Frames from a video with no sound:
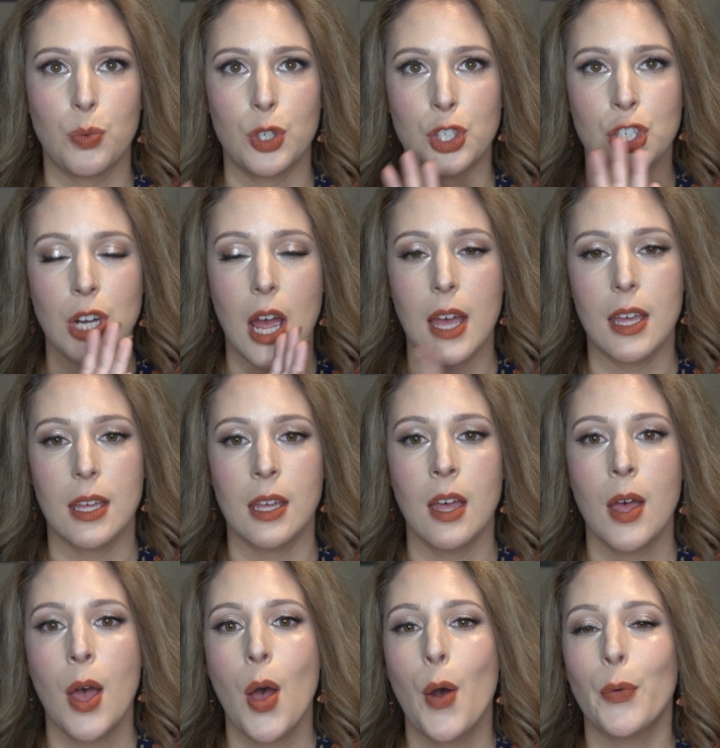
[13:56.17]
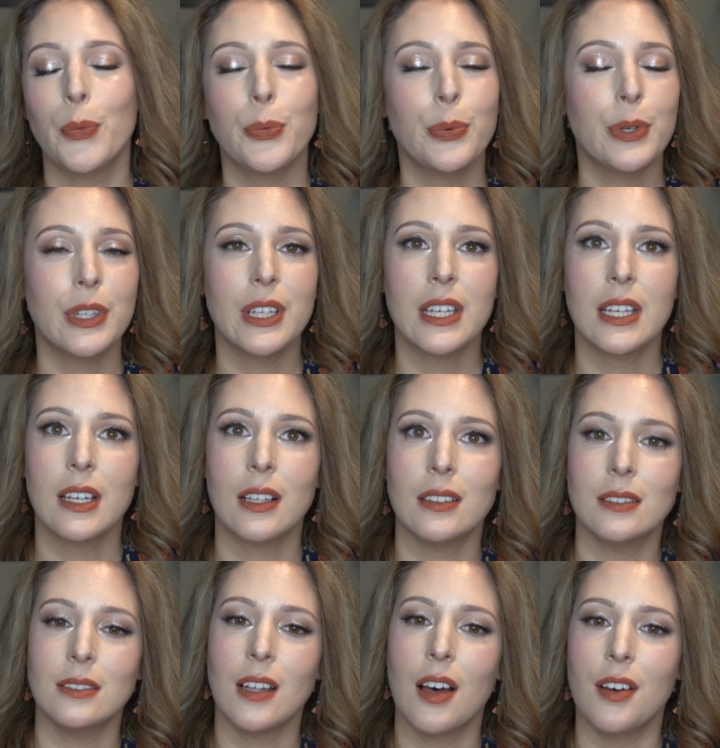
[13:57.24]
which I really
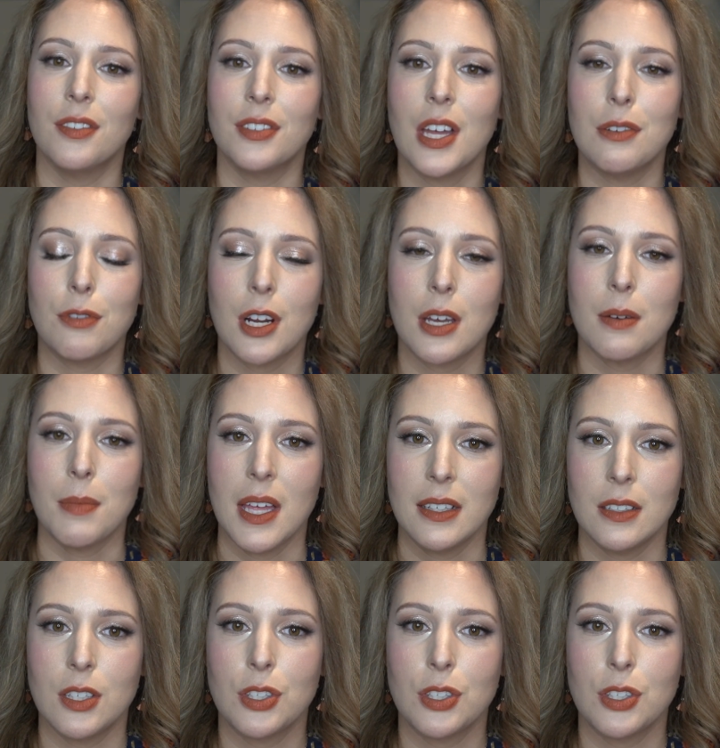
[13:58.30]
love and recommend.